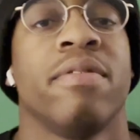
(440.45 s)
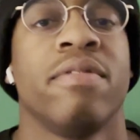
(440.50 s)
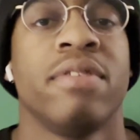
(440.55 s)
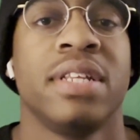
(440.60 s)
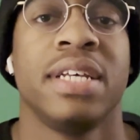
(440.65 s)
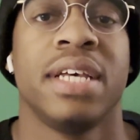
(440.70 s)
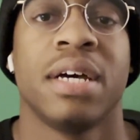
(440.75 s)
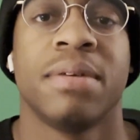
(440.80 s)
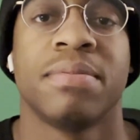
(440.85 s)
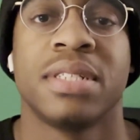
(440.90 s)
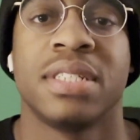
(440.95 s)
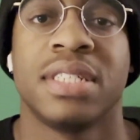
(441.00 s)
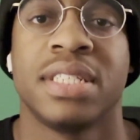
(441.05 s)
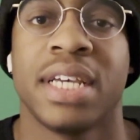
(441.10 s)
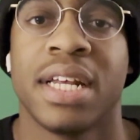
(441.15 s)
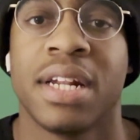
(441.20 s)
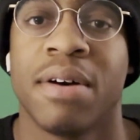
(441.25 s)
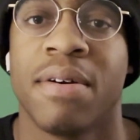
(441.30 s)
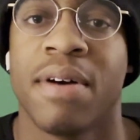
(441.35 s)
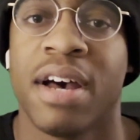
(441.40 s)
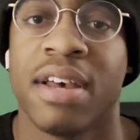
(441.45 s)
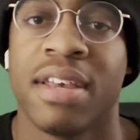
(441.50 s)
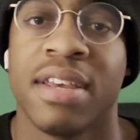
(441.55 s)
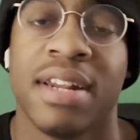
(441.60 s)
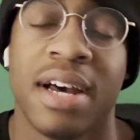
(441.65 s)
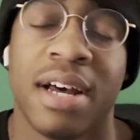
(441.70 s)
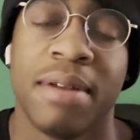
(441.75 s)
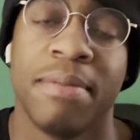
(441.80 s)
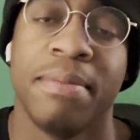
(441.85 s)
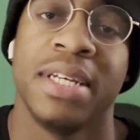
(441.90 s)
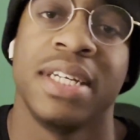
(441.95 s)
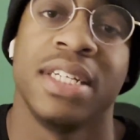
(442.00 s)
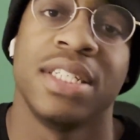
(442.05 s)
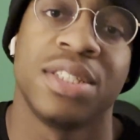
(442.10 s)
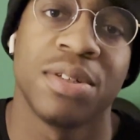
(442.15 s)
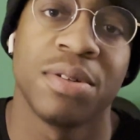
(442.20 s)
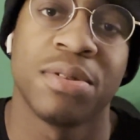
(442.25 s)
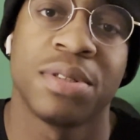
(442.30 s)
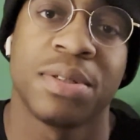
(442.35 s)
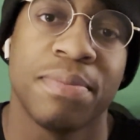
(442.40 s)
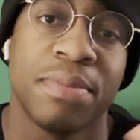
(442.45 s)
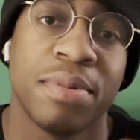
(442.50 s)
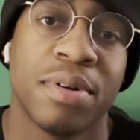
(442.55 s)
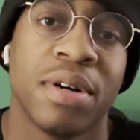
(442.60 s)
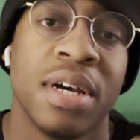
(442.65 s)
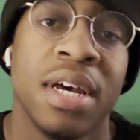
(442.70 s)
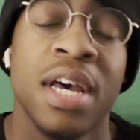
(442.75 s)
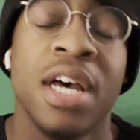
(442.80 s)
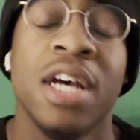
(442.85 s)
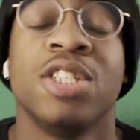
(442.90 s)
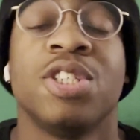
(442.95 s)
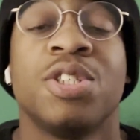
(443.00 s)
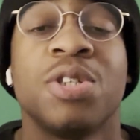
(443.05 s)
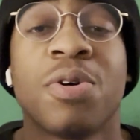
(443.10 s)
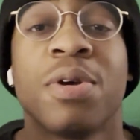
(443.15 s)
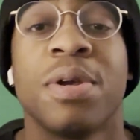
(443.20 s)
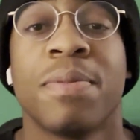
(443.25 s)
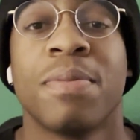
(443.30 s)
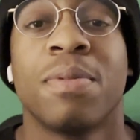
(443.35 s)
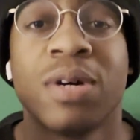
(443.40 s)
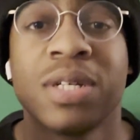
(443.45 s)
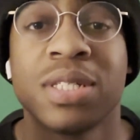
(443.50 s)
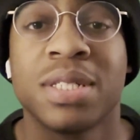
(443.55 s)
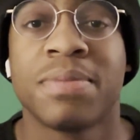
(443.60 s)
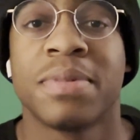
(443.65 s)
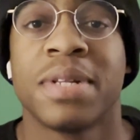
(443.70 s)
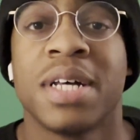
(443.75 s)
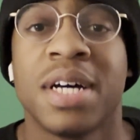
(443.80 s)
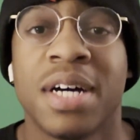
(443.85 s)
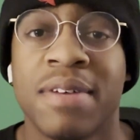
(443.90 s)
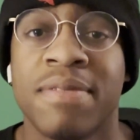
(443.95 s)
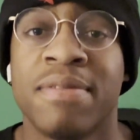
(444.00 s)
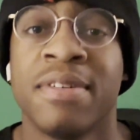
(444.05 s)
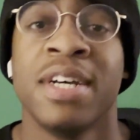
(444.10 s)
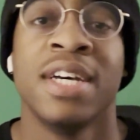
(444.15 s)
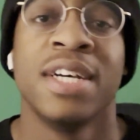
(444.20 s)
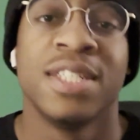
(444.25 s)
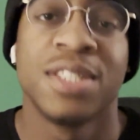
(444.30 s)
It really helps the channel out, you know what I mean? Show your boy some love.